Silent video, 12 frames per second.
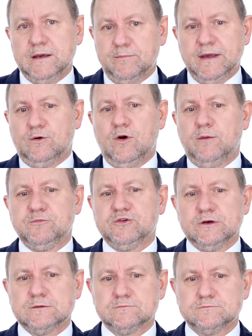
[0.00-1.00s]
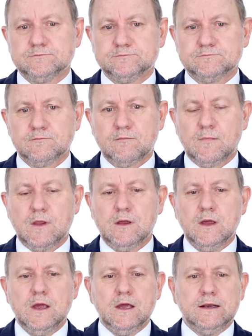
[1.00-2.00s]
a better option.
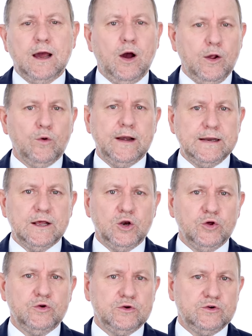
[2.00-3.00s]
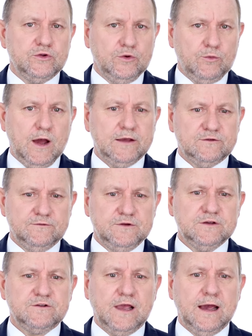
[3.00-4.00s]
Now, I already alluded to the rise of
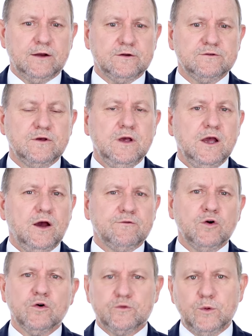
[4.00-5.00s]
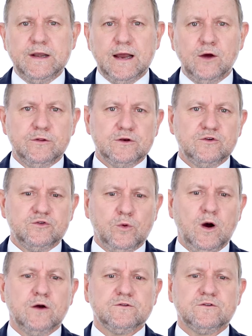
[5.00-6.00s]
discounters. Of course, we know that
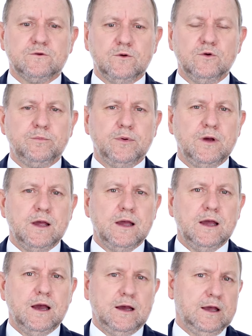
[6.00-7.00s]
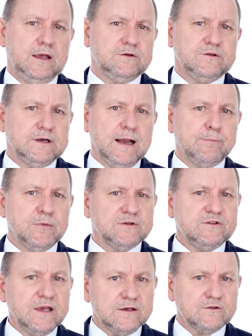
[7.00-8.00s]
Schwarz Group is at number
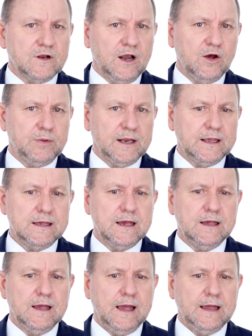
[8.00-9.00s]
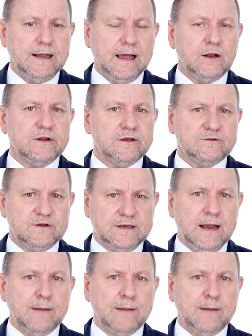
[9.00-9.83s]
six globally, and Aldi is at